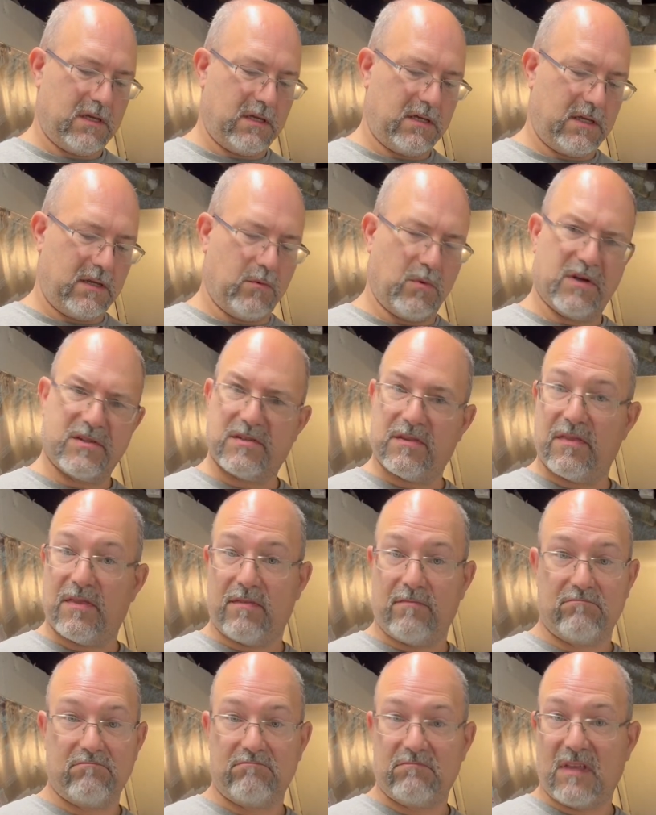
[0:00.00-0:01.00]
It wasn't
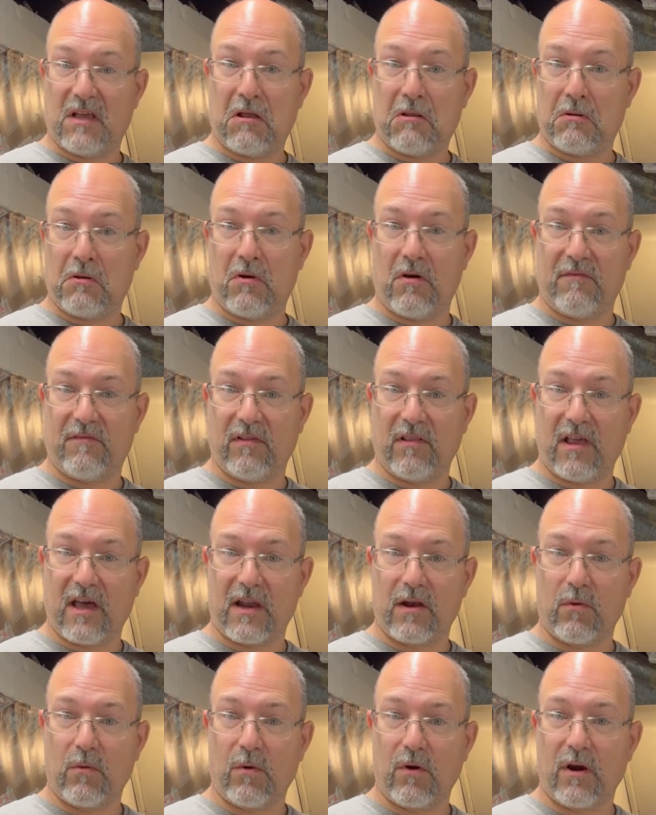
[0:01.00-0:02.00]
an awful
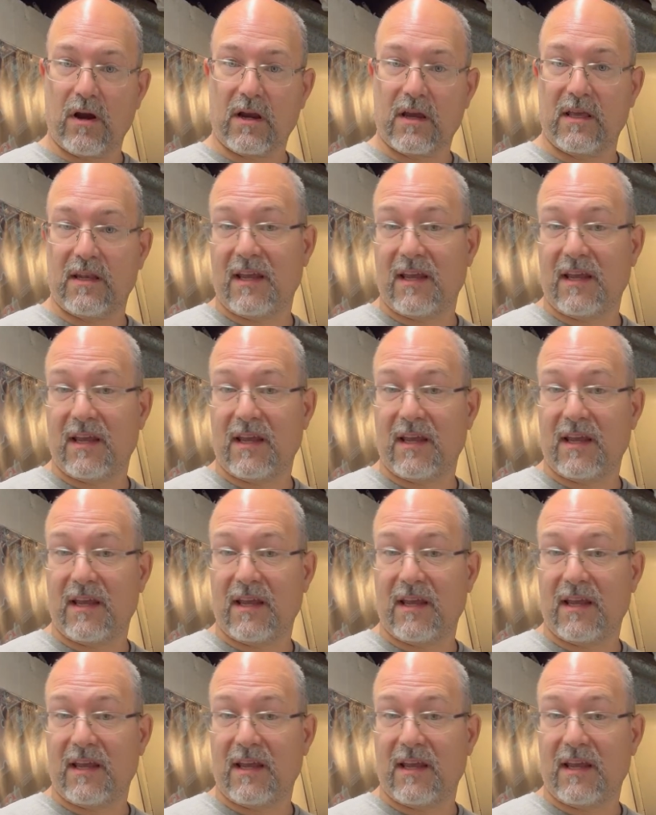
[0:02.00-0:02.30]
lot of work,